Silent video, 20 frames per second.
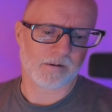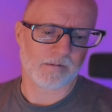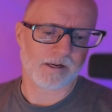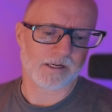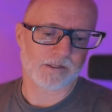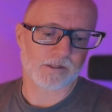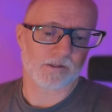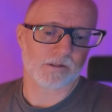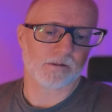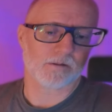
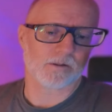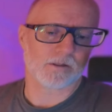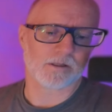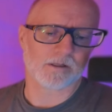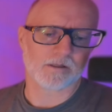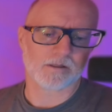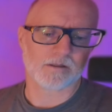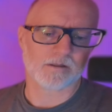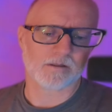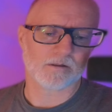actually
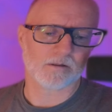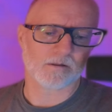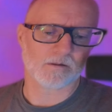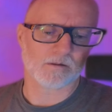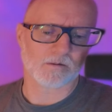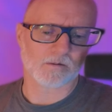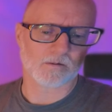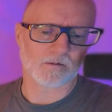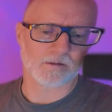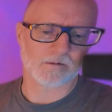looking to
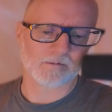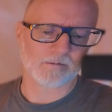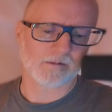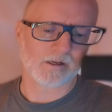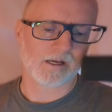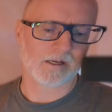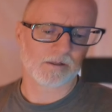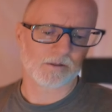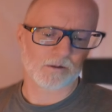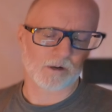do some
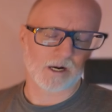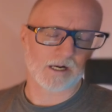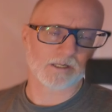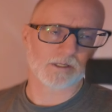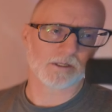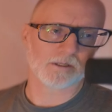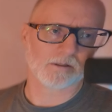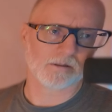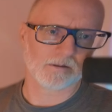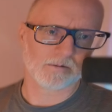head
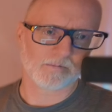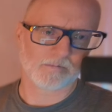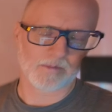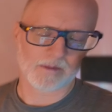traction,